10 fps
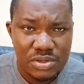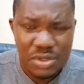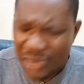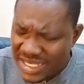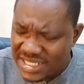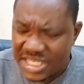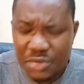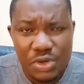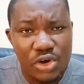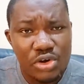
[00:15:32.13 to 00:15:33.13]
Where is
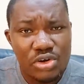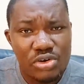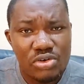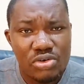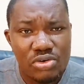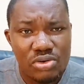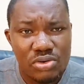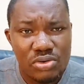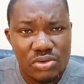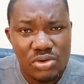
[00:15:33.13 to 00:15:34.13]
Kirio?
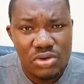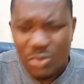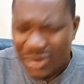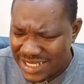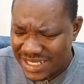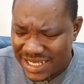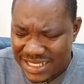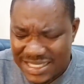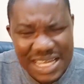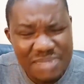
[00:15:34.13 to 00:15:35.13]
What exactly
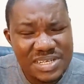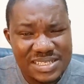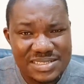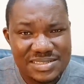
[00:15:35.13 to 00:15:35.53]
is happening?